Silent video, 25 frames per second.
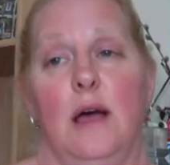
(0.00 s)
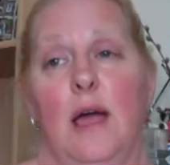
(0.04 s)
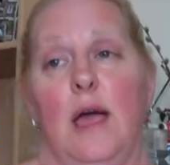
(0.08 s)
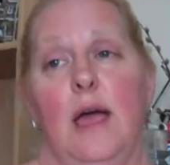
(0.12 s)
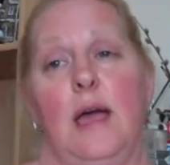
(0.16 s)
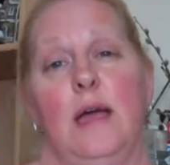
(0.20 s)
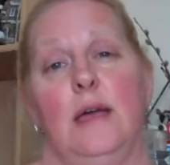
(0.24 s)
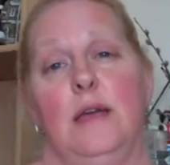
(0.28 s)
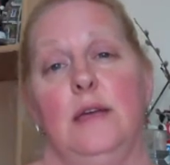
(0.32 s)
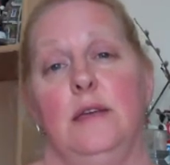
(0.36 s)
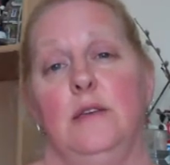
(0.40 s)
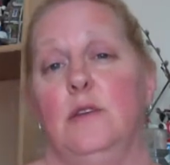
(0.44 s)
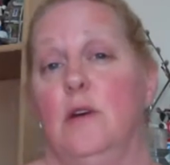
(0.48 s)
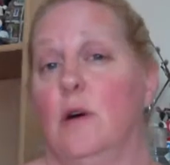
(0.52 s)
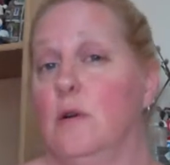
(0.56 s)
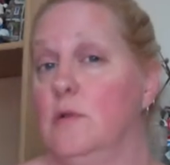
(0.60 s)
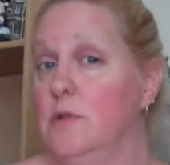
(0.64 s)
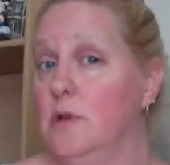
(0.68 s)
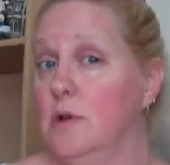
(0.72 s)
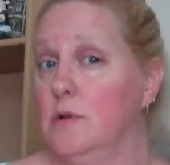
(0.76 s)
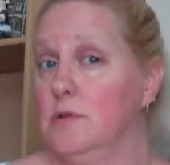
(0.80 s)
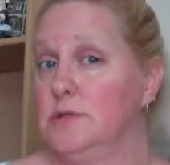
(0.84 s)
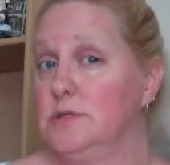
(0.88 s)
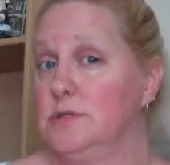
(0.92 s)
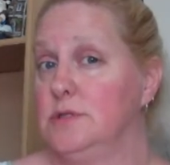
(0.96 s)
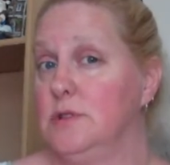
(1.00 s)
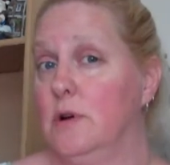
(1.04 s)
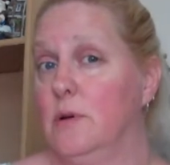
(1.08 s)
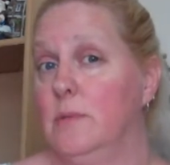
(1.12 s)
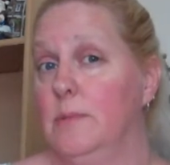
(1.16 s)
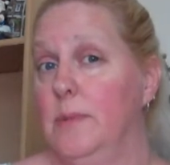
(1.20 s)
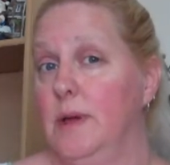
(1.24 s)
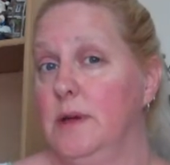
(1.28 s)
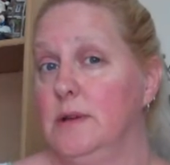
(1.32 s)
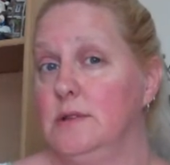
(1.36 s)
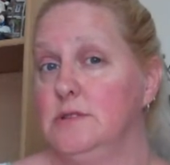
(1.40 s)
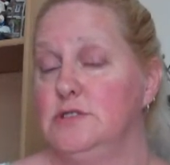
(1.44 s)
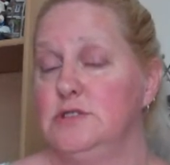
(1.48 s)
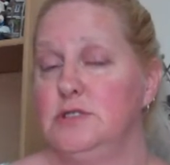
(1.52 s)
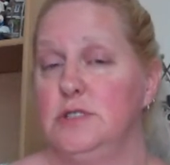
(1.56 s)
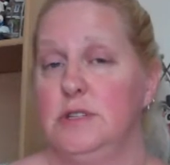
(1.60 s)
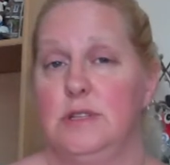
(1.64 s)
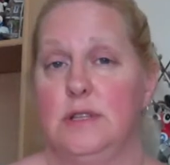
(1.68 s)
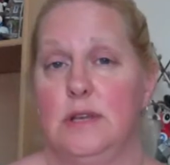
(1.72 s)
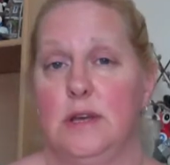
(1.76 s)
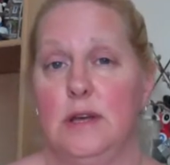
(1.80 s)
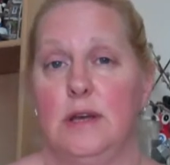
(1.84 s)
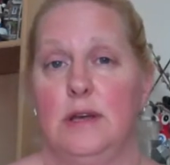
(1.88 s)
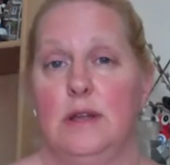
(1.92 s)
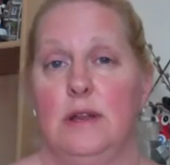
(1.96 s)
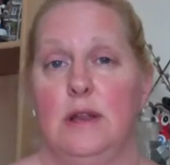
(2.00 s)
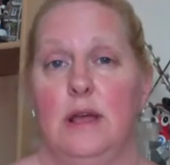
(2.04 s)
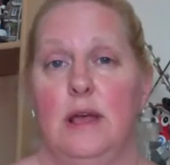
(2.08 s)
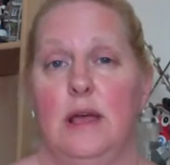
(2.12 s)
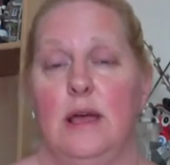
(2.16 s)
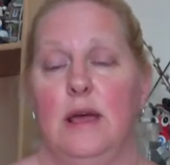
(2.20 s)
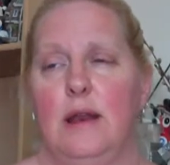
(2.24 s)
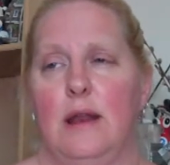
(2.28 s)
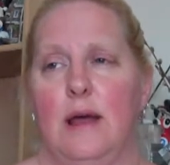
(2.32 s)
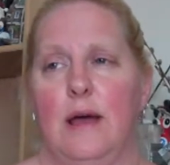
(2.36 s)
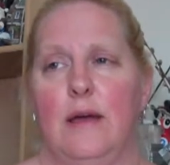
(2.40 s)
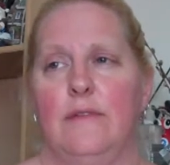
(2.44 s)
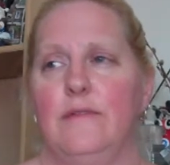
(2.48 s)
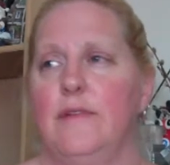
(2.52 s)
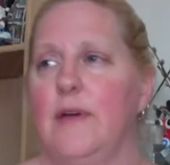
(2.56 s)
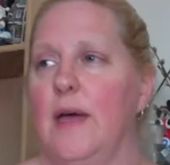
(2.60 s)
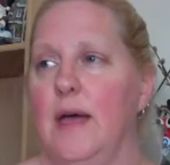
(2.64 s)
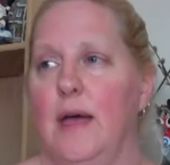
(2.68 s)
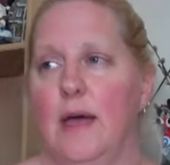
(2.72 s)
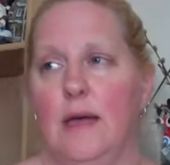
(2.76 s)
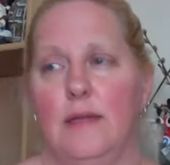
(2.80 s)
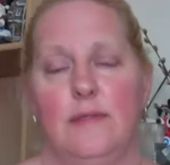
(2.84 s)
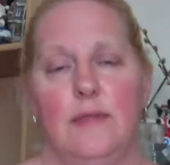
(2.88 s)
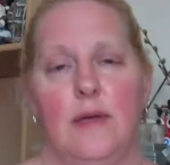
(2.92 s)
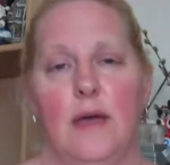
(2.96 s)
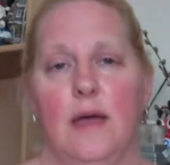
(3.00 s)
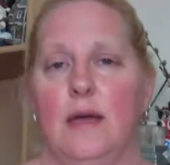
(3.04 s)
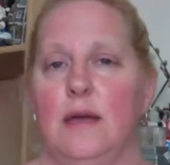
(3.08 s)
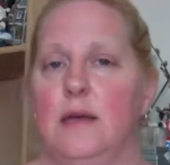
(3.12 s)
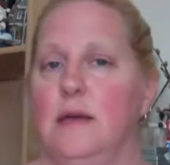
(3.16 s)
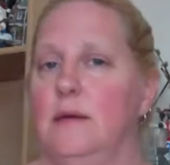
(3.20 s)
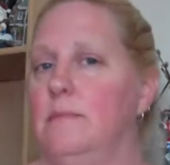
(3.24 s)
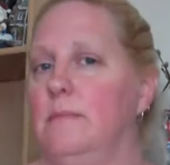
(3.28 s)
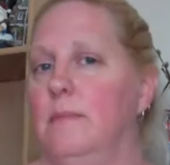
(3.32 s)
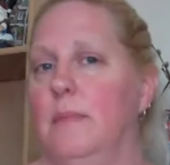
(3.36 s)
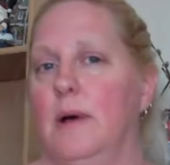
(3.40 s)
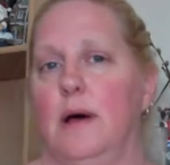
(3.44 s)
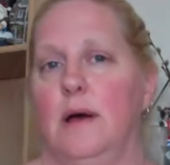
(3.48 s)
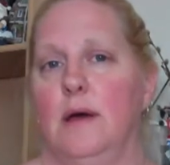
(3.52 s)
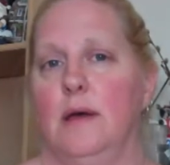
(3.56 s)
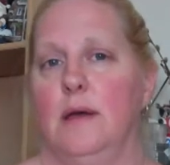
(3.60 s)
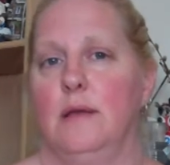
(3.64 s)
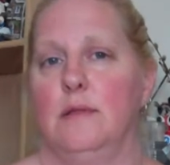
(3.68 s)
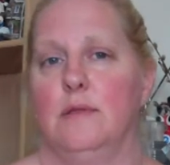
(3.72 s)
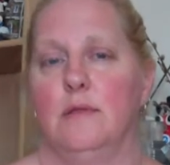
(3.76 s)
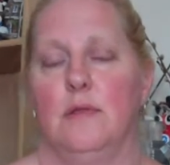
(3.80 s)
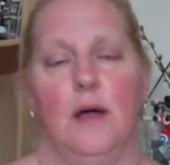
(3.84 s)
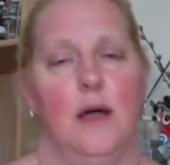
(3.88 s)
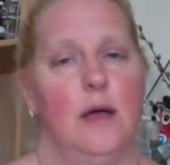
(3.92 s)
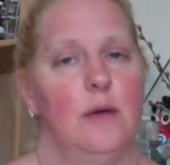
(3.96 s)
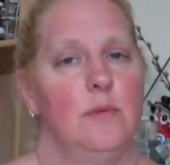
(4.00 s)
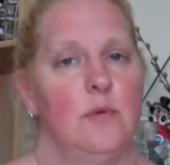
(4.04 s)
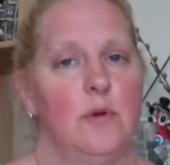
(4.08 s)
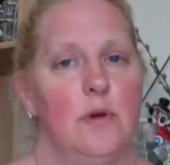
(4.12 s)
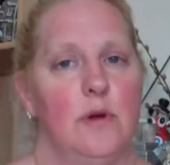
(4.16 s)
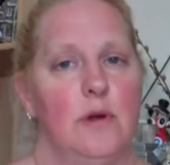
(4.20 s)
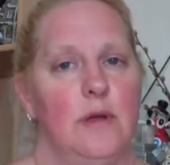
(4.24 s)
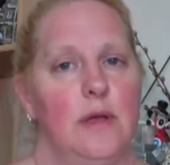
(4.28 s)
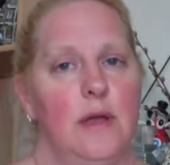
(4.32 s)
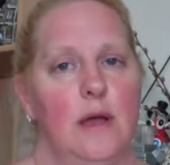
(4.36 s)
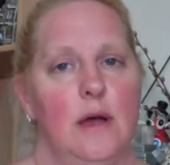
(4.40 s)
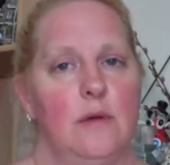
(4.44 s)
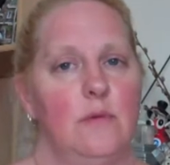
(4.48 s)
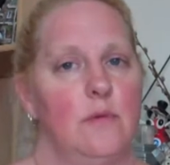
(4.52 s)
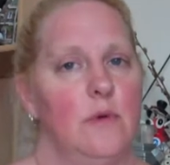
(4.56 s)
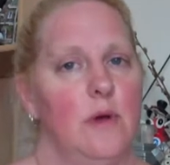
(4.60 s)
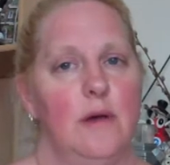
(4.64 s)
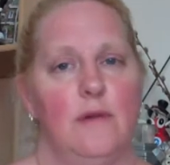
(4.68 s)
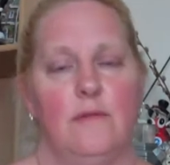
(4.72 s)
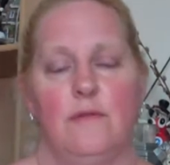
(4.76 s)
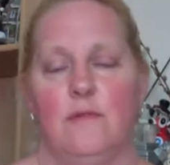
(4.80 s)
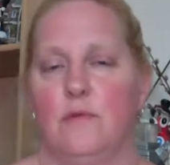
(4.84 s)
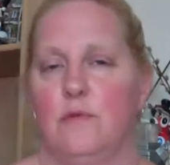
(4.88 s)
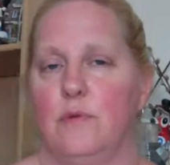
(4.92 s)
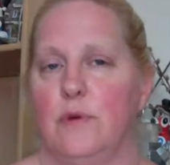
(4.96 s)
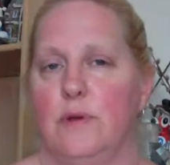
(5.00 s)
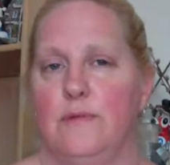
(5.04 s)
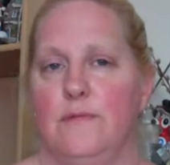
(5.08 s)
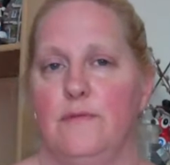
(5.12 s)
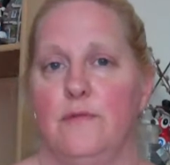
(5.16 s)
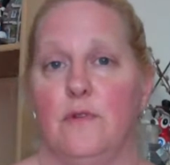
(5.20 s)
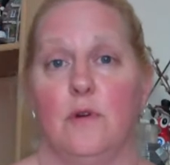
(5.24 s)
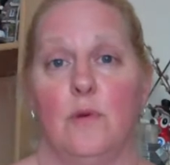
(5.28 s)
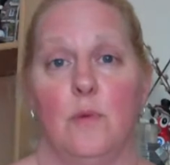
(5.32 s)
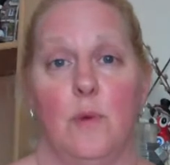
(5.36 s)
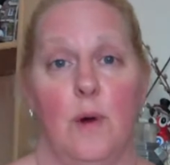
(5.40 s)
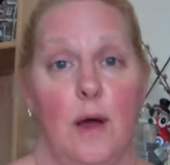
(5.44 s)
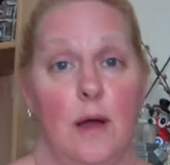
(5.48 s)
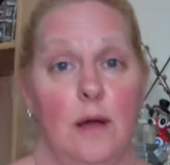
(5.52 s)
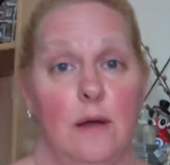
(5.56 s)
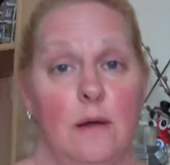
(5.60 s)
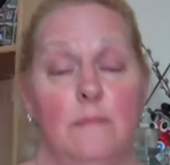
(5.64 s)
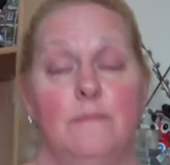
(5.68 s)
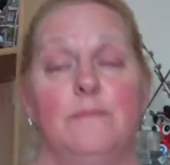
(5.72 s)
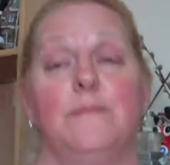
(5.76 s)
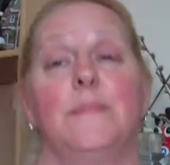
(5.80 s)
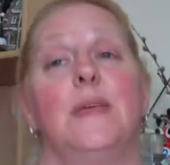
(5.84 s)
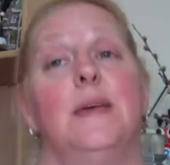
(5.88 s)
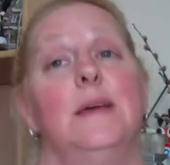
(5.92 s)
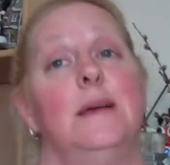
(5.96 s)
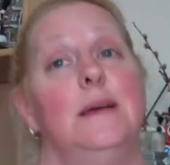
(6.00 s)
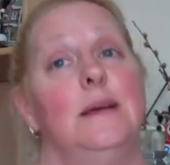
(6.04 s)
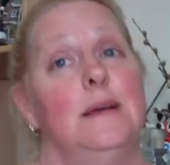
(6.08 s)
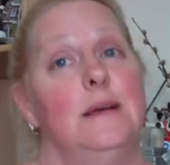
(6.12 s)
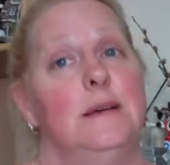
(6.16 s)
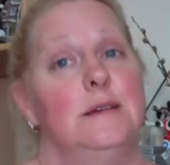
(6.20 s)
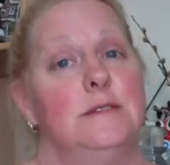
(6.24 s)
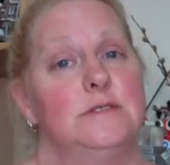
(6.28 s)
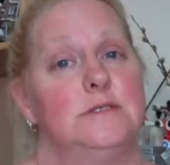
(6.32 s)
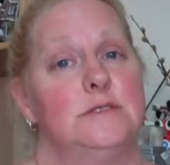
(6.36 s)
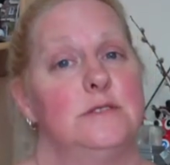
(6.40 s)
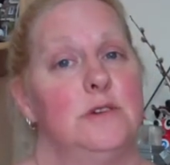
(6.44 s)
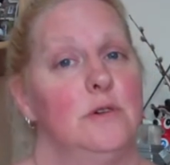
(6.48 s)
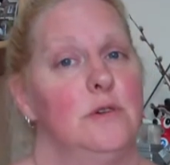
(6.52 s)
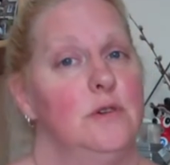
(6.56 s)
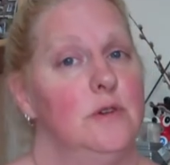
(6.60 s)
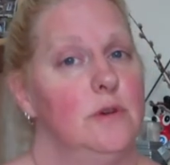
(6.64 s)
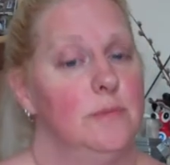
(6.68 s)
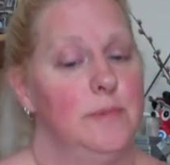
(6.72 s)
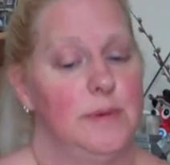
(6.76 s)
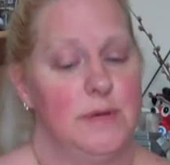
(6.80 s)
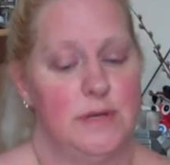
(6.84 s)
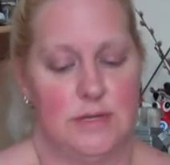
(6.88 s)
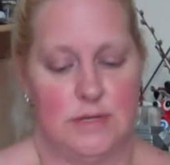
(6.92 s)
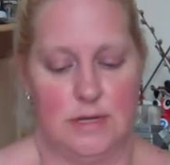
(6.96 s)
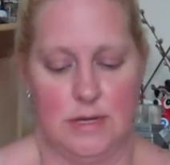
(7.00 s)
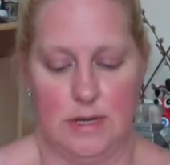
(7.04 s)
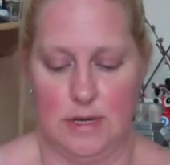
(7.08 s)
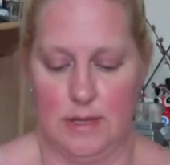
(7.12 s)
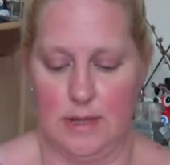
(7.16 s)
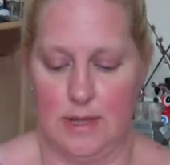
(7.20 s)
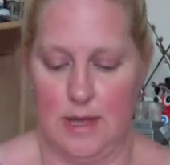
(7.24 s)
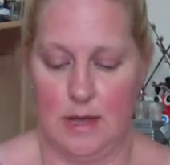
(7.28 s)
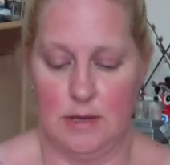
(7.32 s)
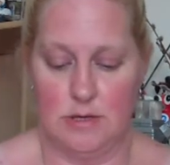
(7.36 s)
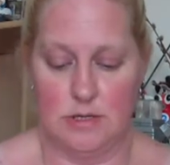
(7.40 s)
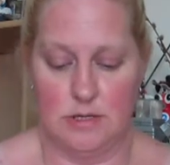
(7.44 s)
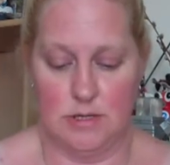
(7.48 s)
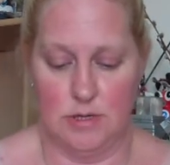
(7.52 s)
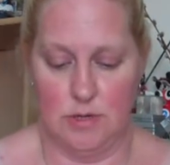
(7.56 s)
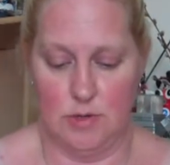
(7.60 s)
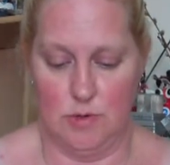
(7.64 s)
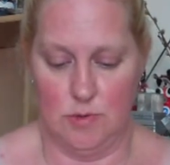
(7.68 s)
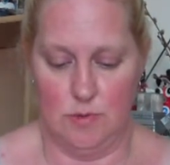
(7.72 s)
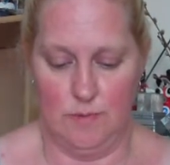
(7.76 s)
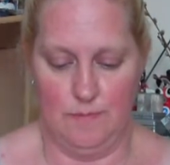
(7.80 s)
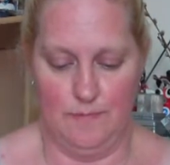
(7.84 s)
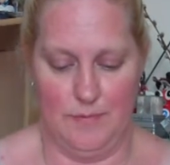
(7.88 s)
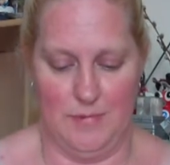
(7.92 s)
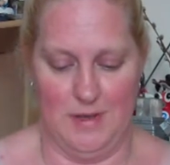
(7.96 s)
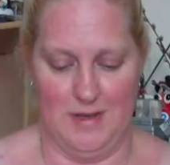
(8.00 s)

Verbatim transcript: a yo-yo snowman she did, and I've had that in my library on Ravelry for a while, so you'll be seeing that soon.